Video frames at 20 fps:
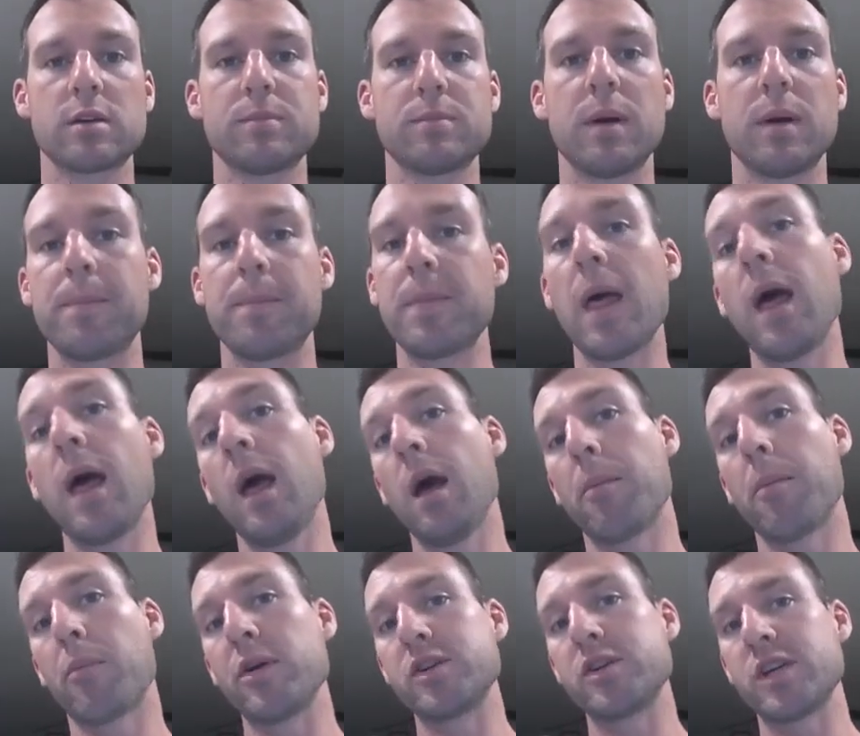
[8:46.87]
But
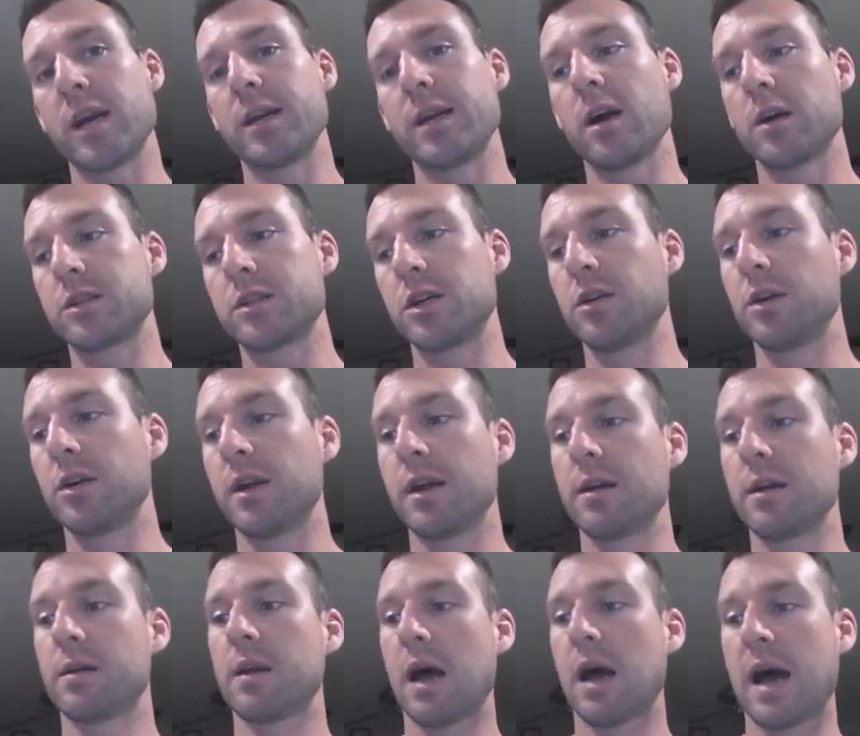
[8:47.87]
appreciate y'all tuning
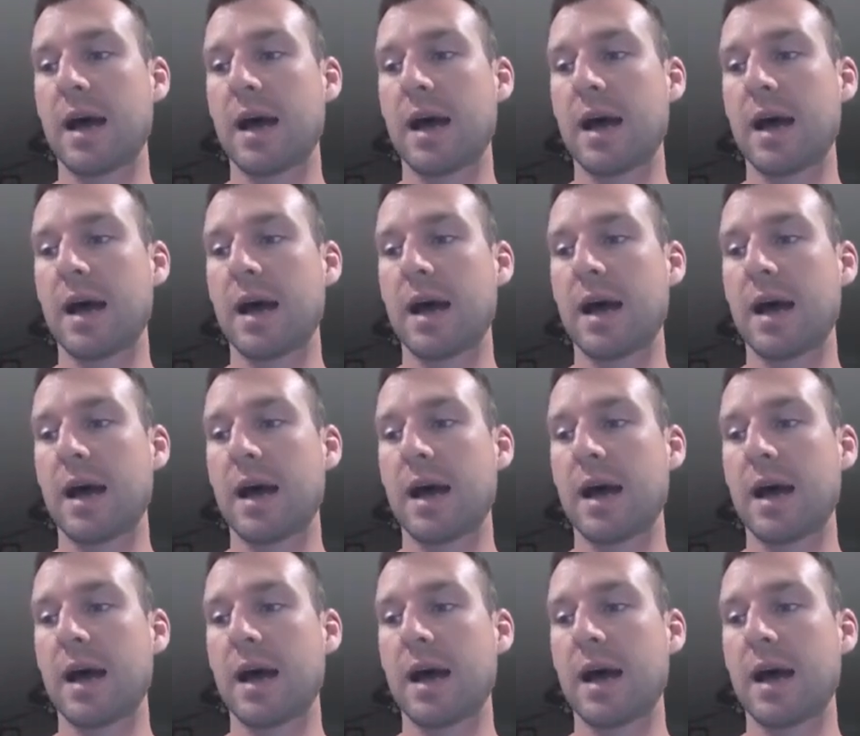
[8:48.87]
in.